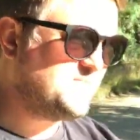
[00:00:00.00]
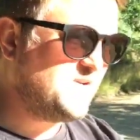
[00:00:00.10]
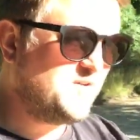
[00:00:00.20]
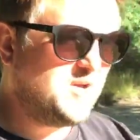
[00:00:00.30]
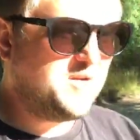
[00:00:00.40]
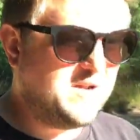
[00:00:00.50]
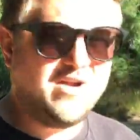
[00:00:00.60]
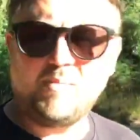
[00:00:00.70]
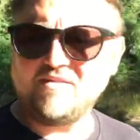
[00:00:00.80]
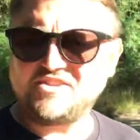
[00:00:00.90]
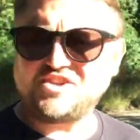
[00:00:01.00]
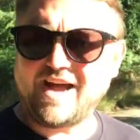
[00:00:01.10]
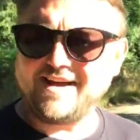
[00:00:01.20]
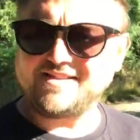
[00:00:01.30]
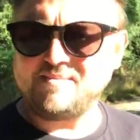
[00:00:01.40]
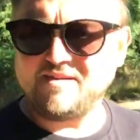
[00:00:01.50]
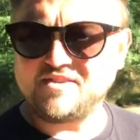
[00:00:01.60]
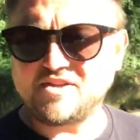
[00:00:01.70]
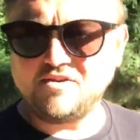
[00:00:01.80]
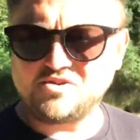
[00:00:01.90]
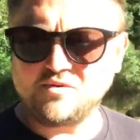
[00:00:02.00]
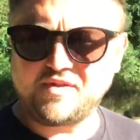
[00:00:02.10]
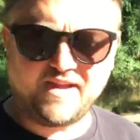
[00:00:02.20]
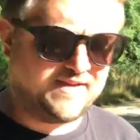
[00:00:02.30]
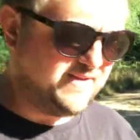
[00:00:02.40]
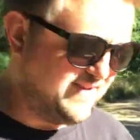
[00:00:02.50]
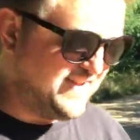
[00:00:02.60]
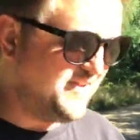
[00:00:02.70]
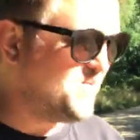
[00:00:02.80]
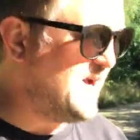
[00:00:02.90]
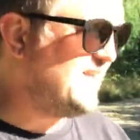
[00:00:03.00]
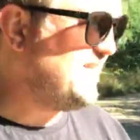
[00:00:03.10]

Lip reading: a little bit of a chat. It's a bit of a social thing as well.